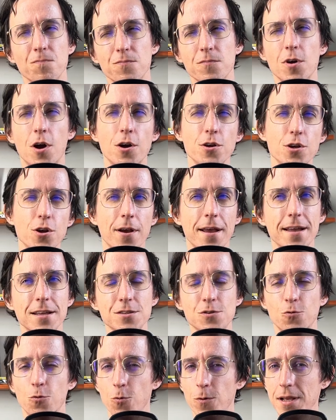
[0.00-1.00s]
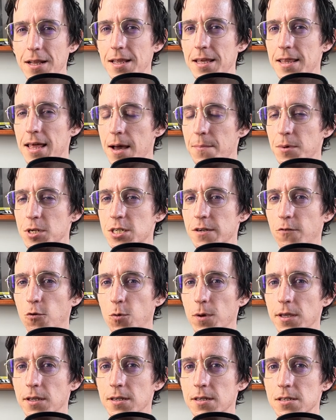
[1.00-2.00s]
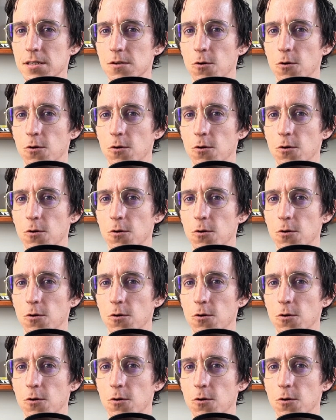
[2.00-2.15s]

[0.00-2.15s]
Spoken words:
are your hands really that much of a weakness,